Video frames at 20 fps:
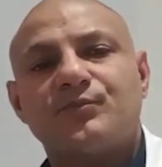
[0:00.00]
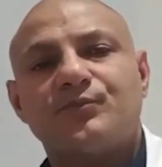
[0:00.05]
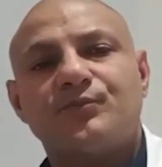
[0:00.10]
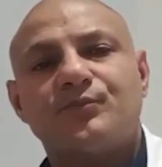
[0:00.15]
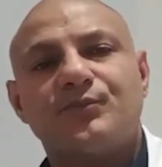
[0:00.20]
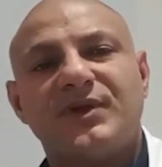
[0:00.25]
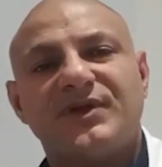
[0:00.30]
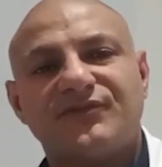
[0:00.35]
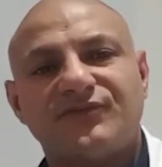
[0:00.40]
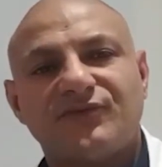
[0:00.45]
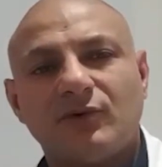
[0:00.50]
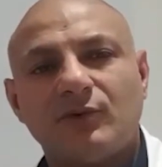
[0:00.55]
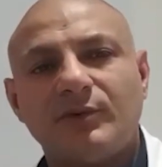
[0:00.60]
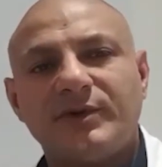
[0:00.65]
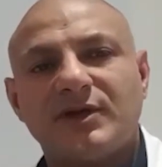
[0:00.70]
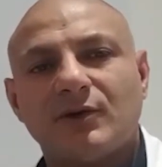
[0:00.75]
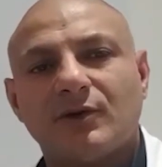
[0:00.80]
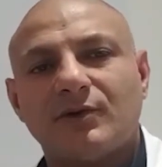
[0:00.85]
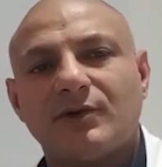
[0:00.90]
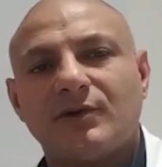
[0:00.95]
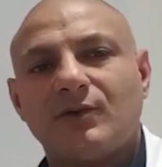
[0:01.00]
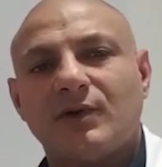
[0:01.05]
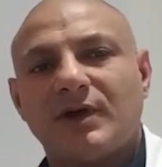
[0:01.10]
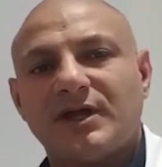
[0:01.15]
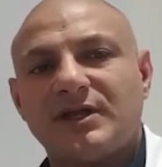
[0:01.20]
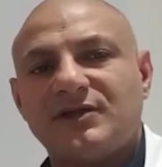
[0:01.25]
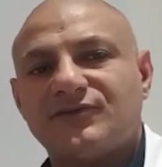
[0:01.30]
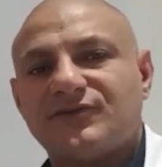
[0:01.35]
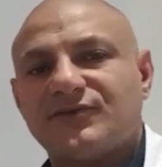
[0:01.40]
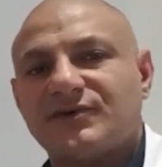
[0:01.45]
Before we go
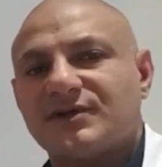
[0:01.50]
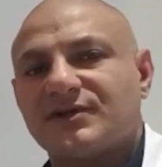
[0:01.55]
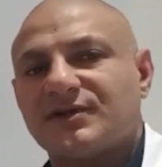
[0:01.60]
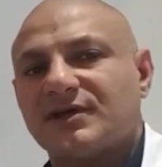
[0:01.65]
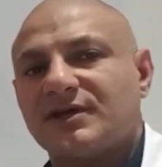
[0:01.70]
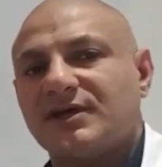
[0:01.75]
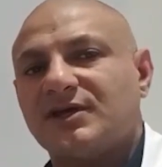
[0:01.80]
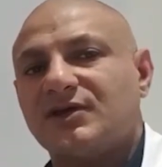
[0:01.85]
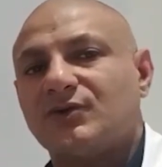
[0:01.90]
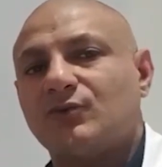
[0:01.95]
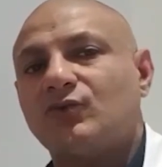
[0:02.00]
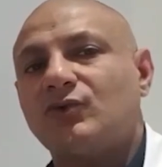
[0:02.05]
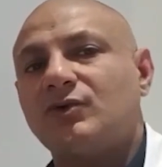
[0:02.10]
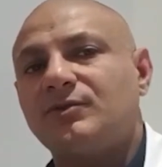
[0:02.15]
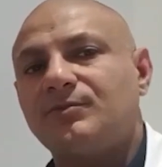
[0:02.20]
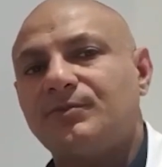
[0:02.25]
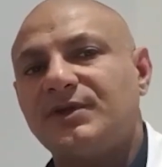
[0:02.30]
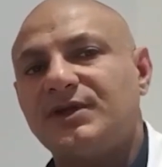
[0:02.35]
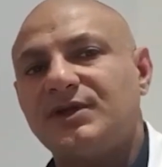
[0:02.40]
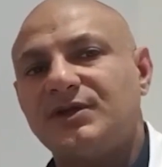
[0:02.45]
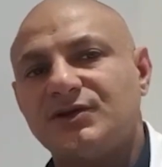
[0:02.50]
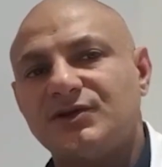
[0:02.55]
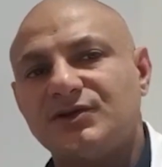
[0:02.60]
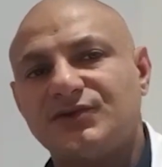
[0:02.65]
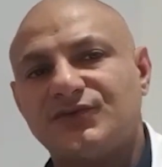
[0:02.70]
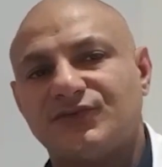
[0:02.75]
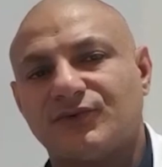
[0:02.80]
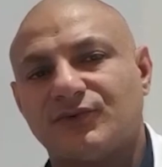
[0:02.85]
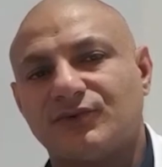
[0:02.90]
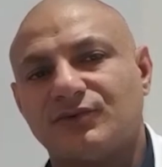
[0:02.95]
any further, it would be
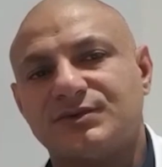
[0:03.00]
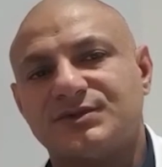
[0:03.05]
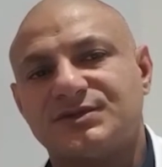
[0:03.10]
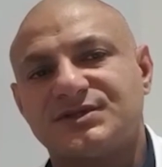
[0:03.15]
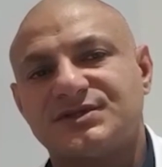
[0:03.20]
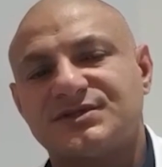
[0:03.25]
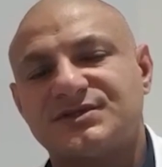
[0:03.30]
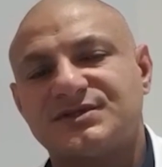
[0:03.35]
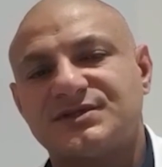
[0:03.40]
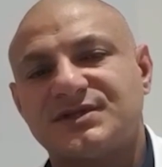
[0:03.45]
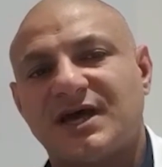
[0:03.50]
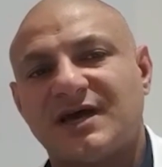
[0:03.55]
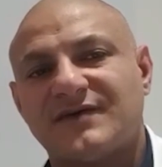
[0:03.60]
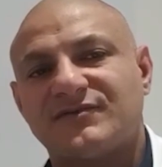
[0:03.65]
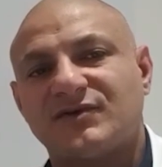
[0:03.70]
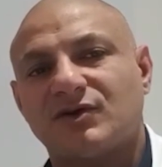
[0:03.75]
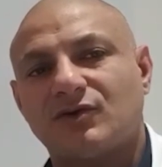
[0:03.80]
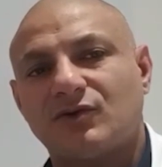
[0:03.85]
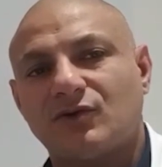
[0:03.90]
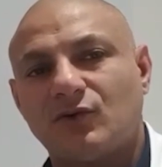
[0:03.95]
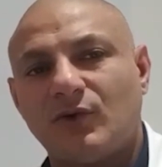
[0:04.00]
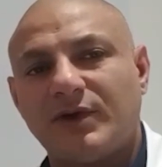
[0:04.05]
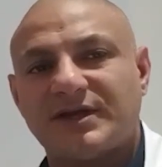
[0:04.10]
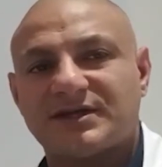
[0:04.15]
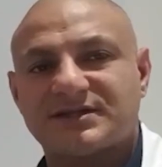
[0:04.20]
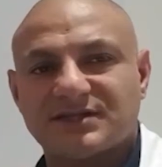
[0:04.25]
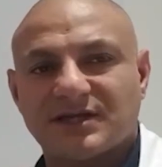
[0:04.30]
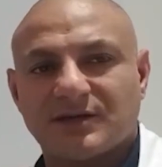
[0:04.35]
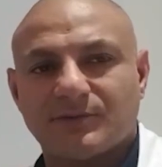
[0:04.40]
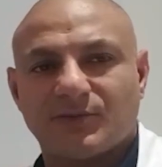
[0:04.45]
useful just to have a quick
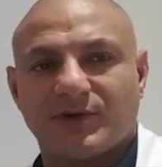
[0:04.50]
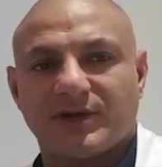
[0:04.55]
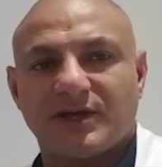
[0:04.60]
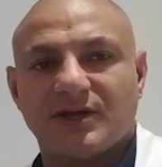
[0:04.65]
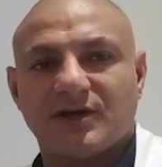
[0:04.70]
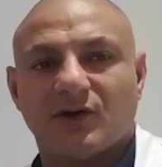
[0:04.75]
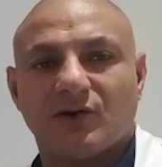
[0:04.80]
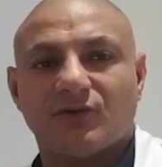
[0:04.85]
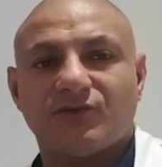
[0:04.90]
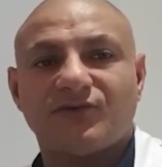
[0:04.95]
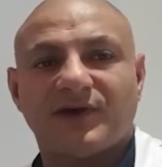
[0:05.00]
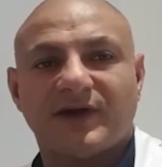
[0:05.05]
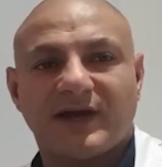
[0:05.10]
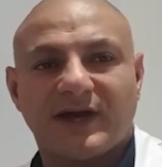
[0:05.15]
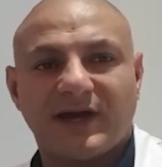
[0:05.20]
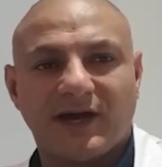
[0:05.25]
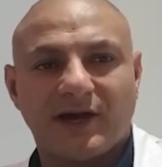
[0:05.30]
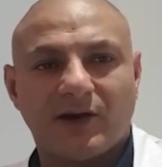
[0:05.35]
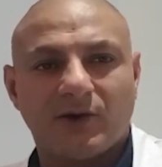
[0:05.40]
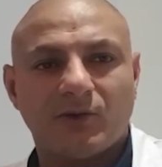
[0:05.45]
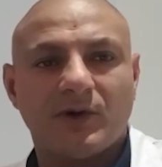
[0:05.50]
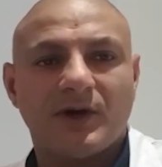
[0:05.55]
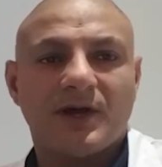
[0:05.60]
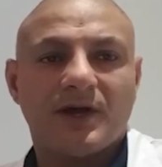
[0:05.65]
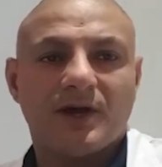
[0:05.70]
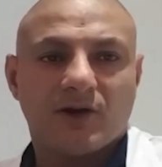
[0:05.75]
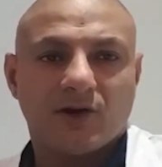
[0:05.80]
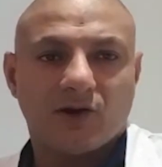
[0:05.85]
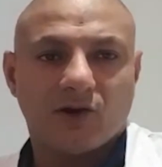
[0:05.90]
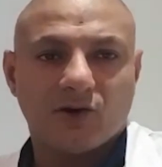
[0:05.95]
summary of how
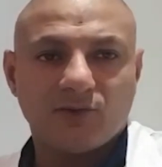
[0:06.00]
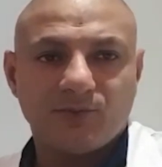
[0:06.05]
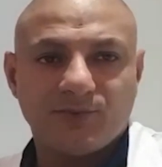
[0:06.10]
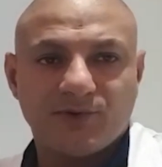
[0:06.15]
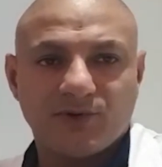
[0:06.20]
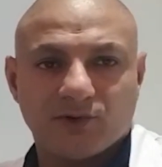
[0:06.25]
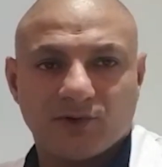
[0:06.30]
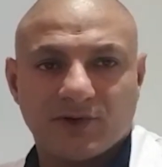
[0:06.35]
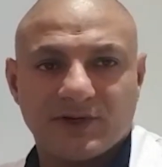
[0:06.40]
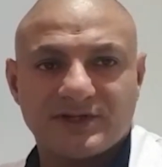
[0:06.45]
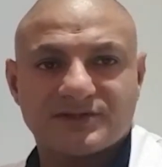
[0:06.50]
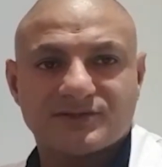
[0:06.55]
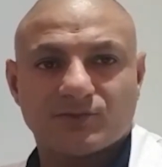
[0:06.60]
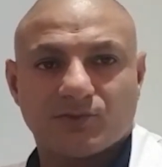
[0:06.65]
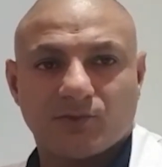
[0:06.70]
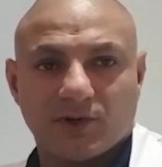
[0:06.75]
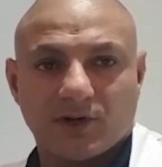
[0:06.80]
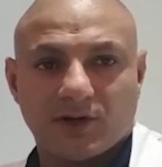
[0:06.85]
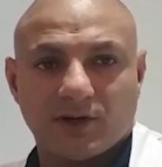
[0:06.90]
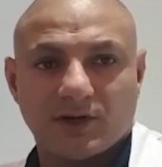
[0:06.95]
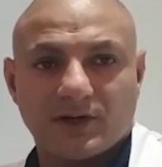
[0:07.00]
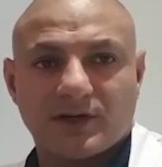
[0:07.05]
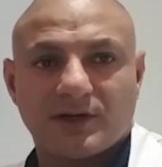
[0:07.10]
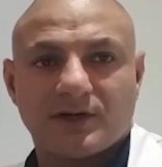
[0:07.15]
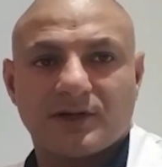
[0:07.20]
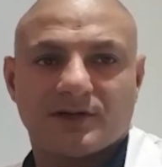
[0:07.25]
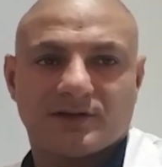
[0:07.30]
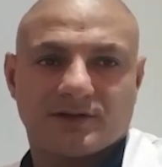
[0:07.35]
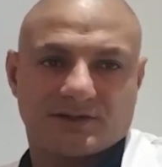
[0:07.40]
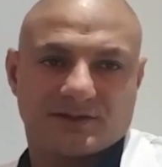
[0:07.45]
opioids work
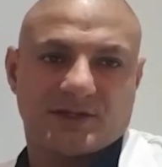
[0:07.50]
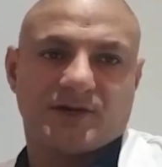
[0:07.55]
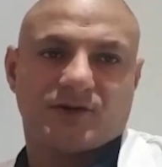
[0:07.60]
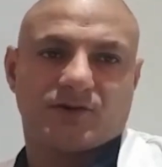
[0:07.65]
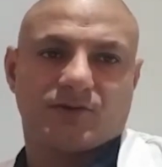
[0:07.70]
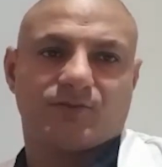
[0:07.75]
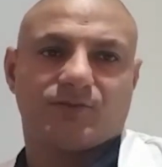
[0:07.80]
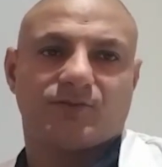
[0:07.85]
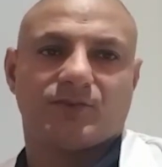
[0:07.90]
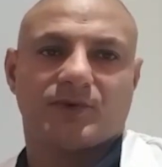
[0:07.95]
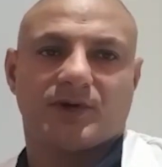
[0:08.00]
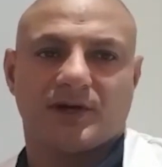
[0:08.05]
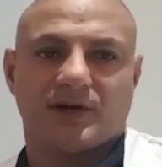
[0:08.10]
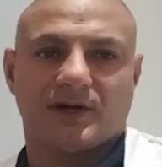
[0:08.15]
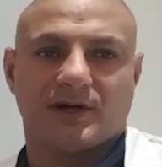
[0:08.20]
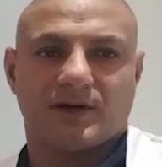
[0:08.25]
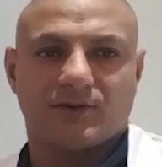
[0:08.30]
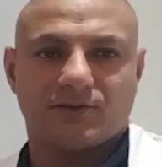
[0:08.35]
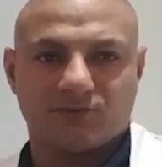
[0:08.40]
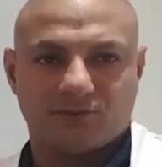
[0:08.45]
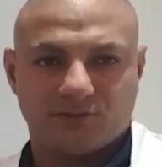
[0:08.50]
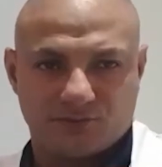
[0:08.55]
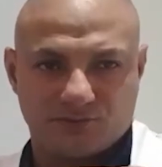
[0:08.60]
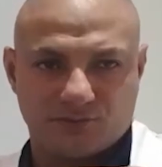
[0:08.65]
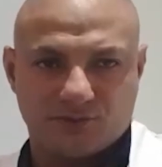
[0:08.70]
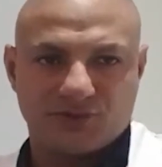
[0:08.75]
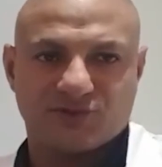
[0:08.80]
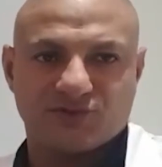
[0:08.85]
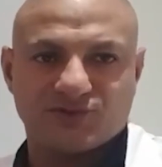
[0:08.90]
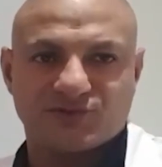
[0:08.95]
to help
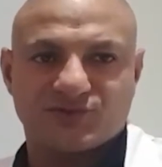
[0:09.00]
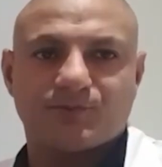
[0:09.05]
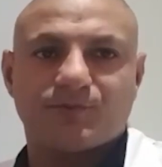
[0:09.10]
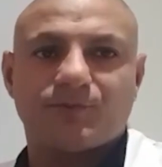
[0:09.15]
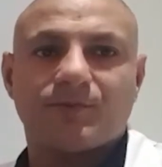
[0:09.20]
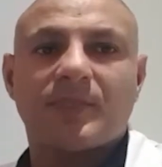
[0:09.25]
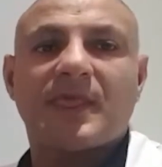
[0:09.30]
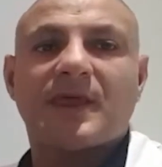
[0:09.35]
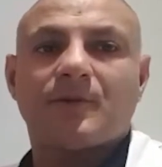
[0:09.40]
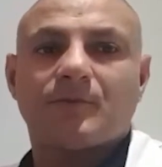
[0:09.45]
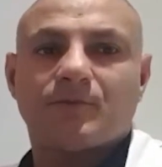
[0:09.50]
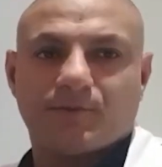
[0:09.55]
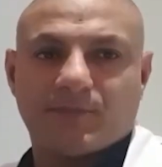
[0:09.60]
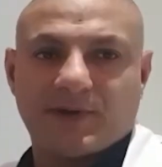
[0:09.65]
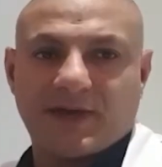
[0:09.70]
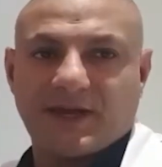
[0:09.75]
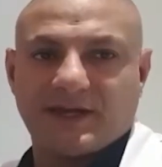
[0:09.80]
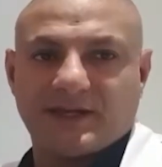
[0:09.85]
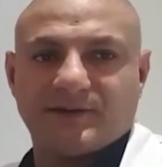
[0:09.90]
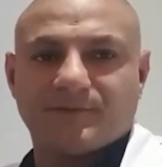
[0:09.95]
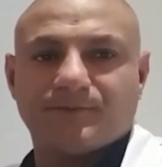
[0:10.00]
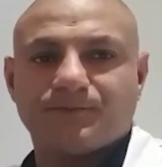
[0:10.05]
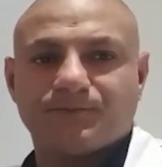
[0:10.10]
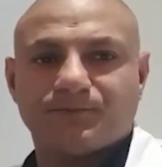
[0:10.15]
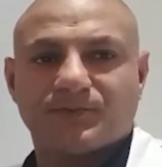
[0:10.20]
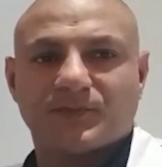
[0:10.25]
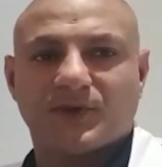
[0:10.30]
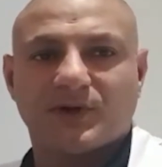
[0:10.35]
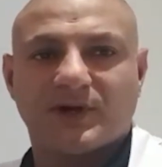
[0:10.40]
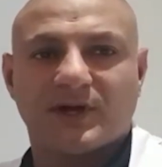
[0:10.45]
reduce pain.
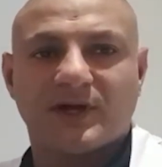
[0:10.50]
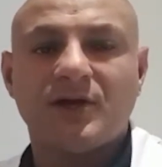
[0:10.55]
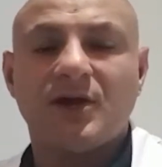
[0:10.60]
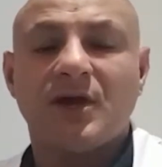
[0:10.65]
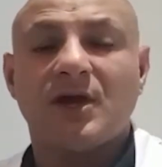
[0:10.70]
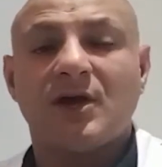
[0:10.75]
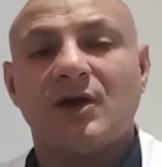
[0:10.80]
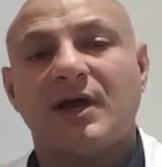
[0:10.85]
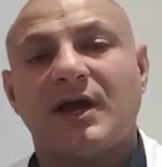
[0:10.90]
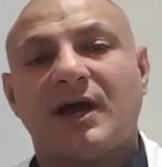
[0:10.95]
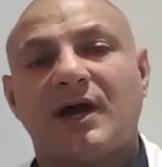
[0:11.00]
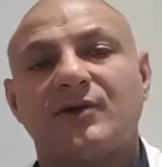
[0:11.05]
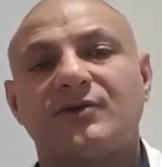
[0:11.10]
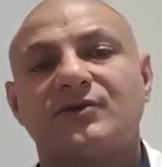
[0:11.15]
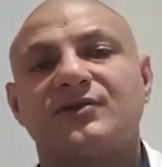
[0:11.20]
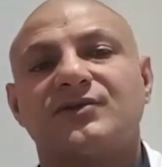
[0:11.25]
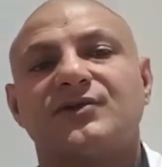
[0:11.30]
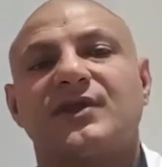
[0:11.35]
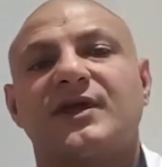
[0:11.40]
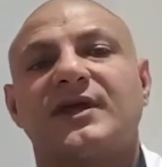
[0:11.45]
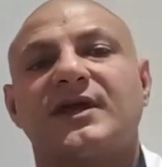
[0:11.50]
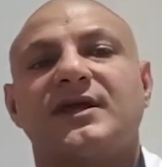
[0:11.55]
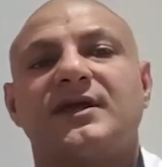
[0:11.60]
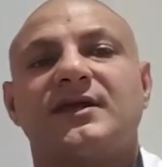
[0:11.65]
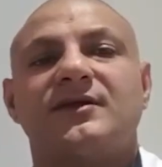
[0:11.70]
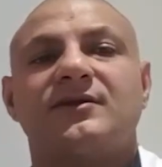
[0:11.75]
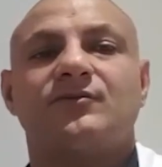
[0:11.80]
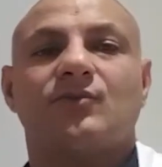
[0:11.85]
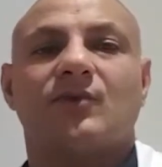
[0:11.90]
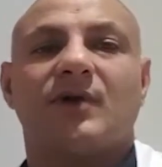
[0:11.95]
Okay, how do
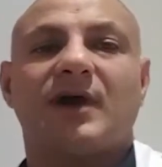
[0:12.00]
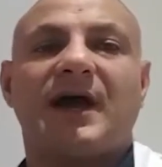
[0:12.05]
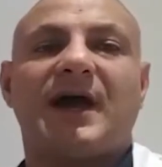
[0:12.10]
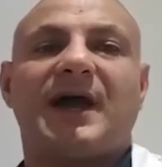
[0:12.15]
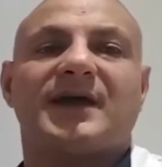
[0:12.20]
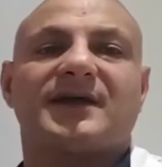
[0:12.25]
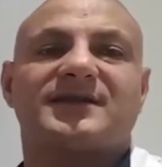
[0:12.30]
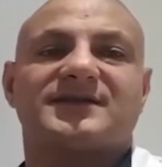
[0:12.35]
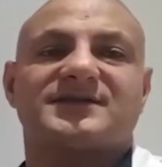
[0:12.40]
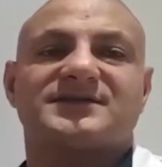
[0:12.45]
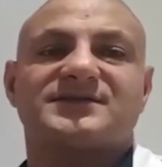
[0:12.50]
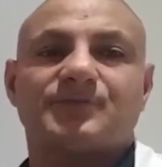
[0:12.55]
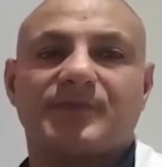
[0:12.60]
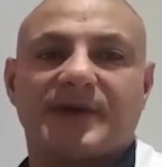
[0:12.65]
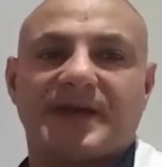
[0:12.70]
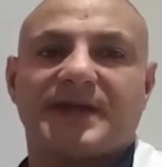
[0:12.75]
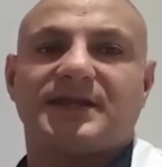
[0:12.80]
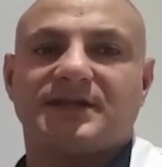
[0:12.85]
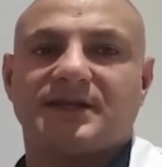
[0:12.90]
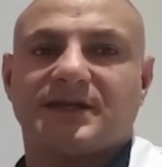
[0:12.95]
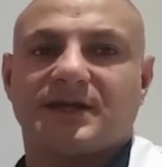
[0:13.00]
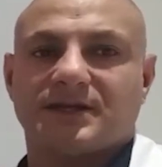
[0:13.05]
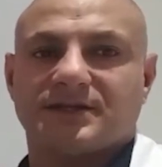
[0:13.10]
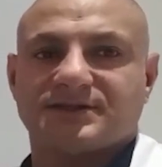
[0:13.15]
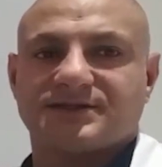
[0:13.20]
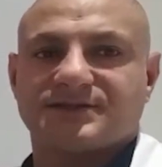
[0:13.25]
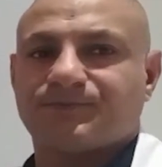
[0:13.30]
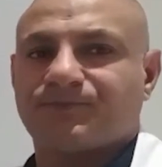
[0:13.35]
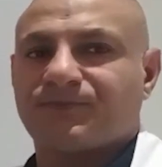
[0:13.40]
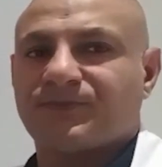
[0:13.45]
they act as
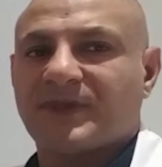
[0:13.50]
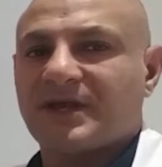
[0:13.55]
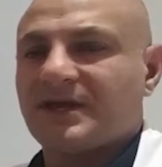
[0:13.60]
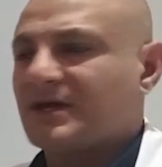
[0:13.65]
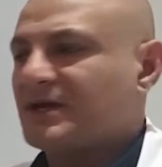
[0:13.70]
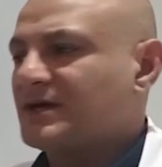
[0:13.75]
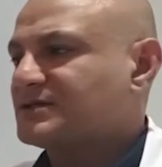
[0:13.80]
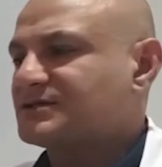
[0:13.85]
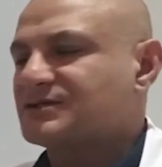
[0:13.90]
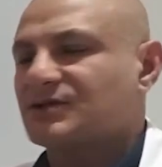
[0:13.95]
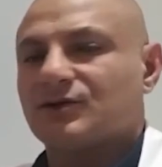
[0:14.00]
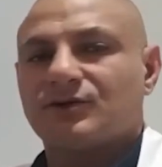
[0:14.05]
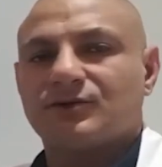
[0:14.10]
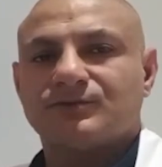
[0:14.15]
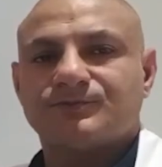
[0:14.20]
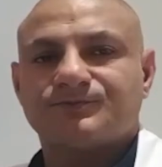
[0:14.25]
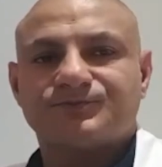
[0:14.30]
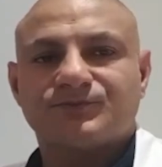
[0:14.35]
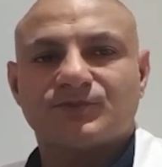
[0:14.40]
painkillers? So